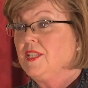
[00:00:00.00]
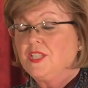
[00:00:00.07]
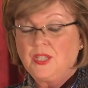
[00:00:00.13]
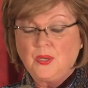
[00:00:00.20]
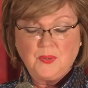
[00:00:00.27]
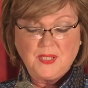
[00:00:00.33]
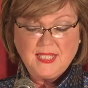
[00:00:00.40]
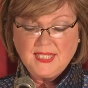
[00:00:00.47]

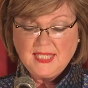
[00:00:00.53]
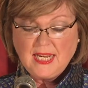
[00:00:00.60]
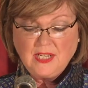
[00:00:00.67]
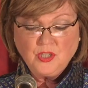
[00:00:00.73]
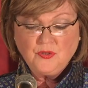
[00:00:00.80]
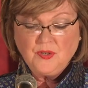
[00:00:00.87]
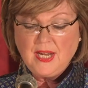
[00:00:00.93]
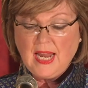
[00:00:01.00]
So a
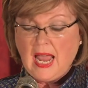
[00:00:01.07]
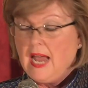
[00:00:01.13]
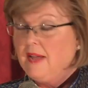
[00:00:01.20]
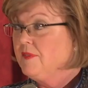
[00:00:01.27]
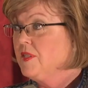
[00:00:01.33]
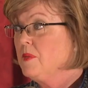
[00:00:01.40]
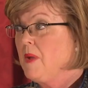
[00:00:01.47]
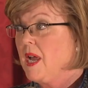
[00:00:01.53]
century
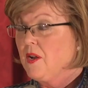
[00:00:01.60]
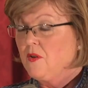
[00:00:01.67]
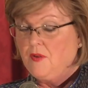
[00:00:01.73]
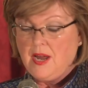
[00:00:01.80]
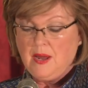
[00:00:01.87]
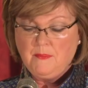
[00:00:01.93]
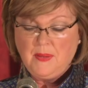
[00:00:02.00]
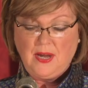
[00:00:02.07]
after my
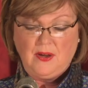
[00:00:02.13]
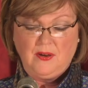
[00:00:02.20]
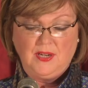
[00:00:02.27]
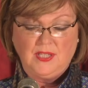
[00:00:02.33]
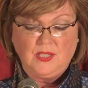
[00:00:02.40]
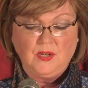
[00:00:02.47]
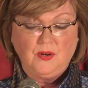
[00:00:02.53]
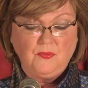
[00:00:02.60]

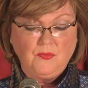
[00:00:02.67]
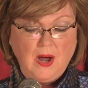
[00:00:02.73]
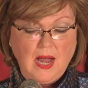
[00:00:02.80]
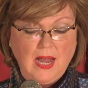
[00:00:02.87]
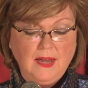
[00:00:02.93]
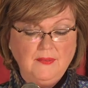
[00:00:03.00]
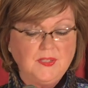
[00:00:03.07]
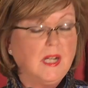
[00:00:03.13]
grandparents
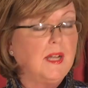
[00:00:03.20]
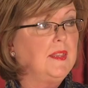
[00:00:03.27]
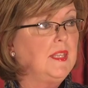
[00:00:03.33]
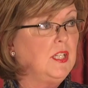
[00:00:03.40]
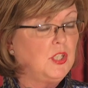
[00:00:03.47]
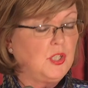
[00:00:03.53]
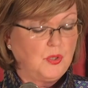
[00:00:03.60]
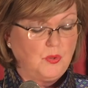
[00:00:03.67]
arrived on
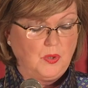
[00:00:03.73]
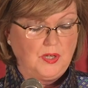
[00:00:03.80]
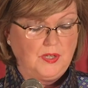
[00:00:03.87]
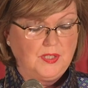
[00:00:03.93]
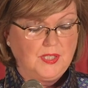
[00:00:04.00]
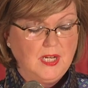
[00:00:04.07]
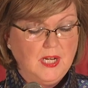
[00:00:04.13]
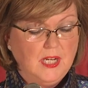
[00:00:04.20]
these
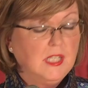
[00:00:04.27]
shores